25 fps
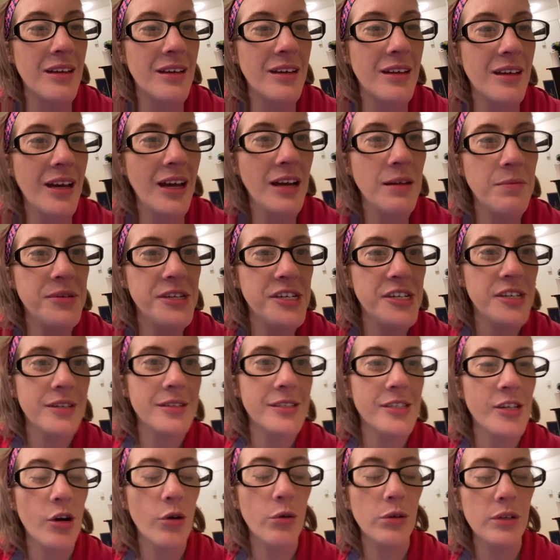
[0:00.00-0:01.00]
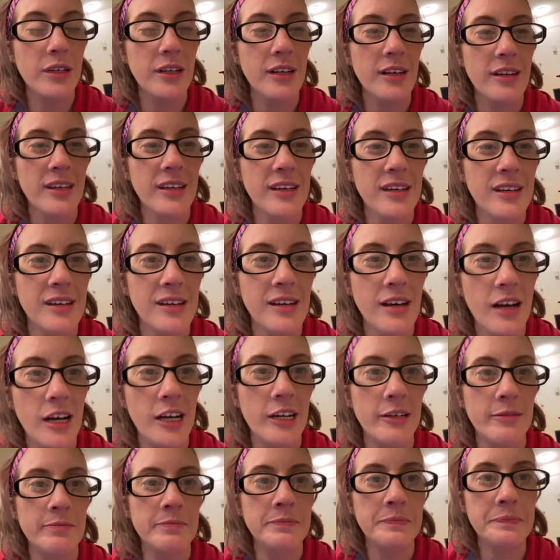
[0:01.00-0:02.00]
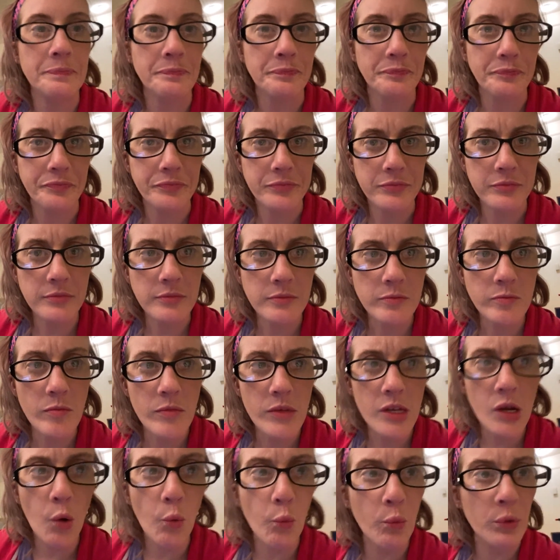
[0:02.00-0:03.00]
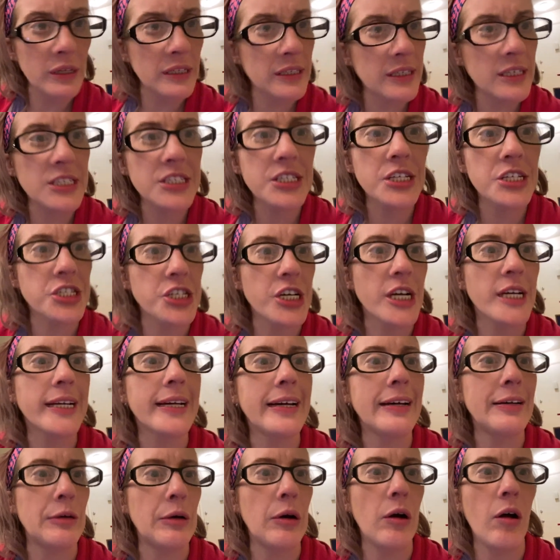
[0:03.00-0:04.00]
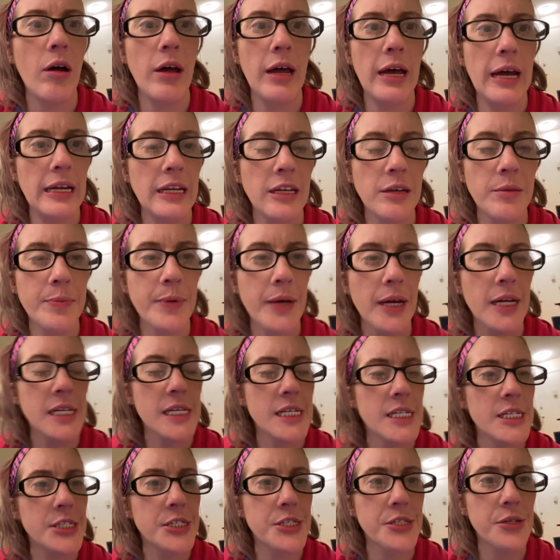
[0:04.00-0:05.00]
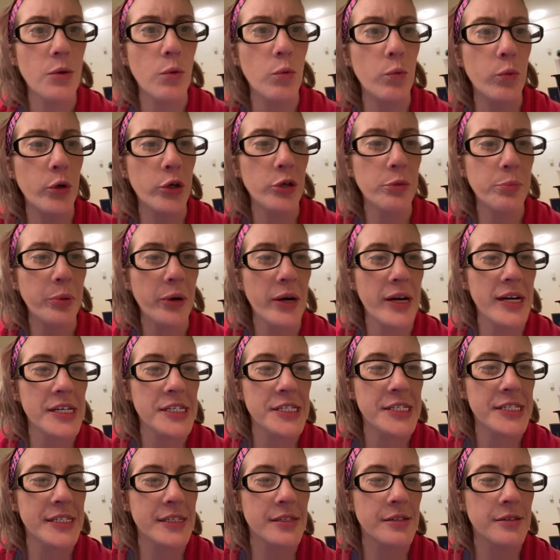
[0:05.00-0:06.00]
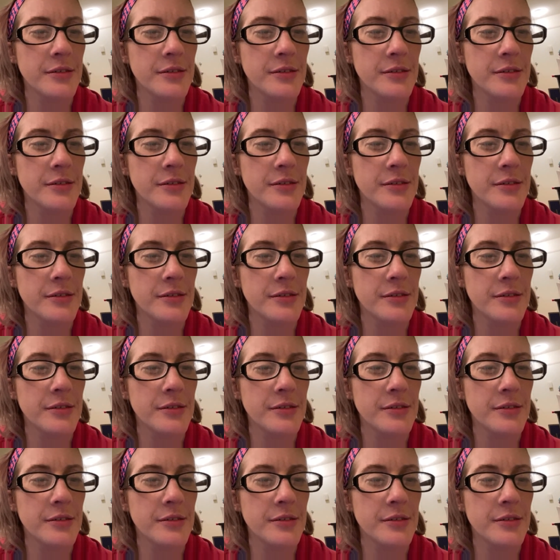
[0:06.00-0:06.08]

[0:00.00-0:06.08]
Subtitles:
I'd be totally willing to check out anybody's WordPress.